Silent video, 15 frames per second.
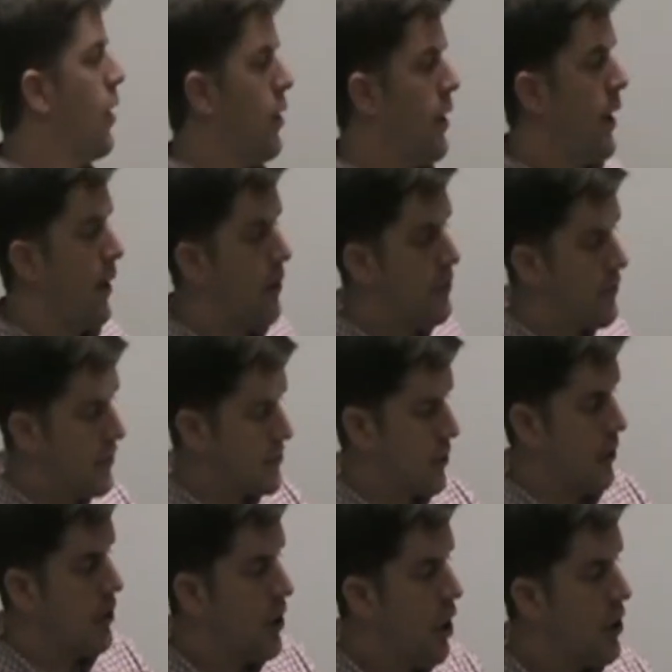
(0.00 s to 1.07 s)
oh yeah, that's
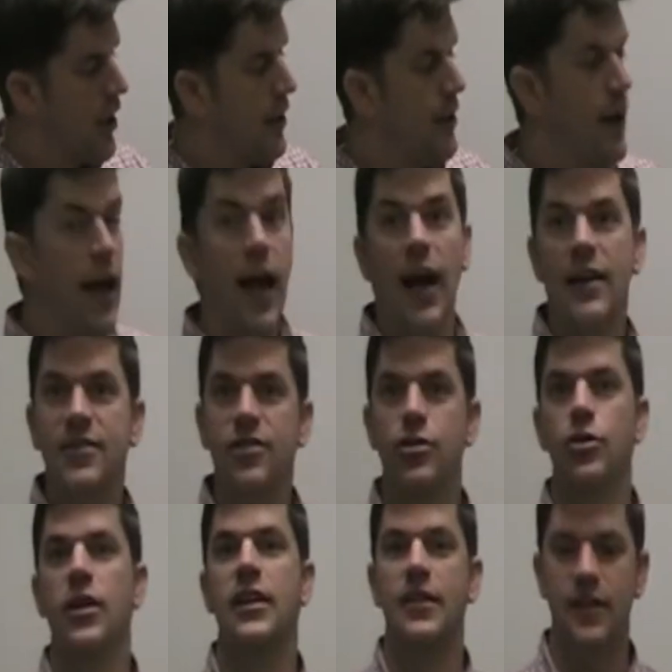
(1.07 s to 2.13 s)
right. Okay, next
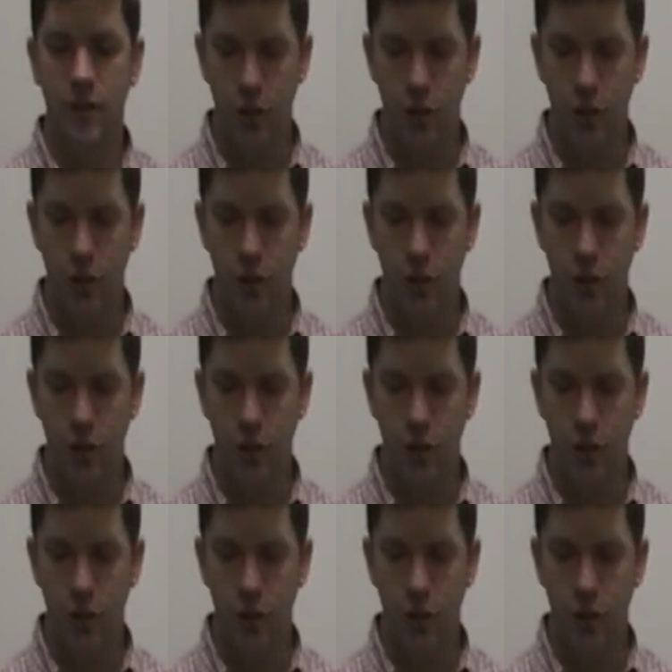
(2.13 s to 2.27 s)
you need to